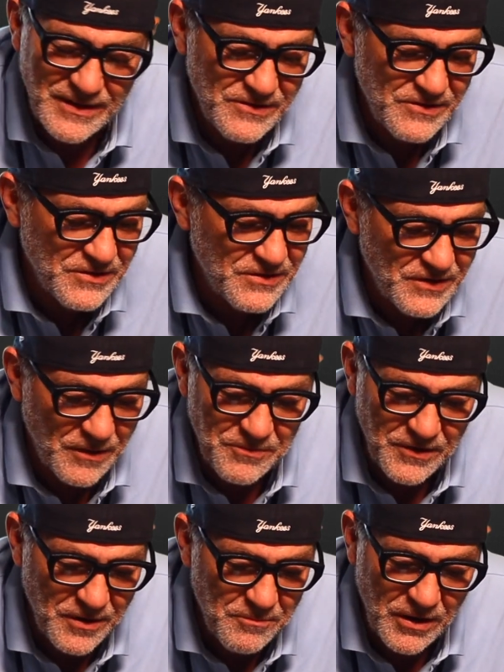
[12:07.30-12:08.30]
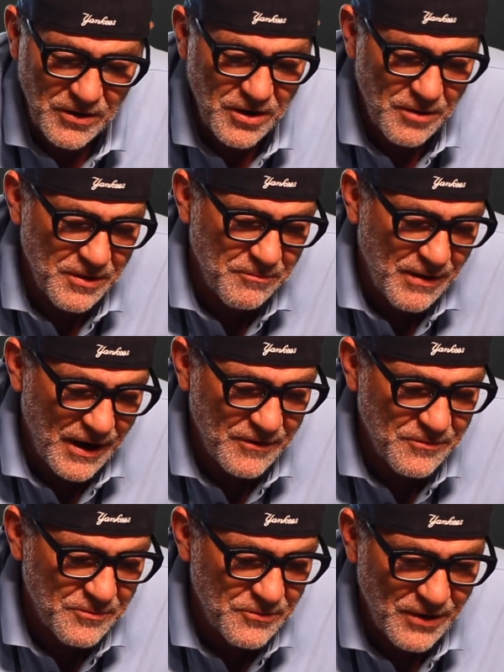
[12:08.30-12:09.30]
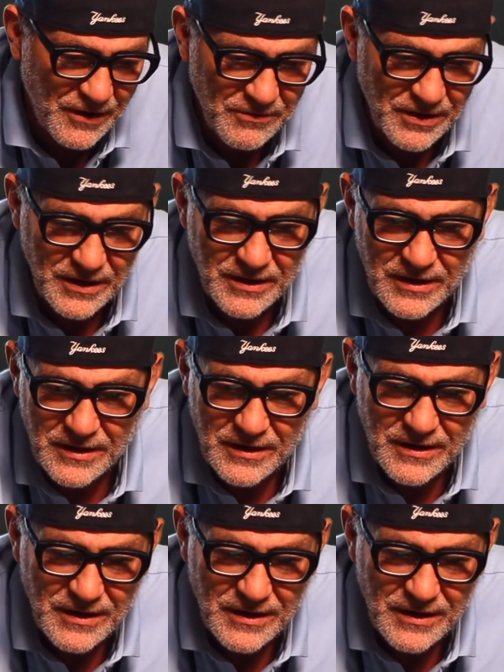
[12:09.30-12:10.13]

it's just something about coming back from traveling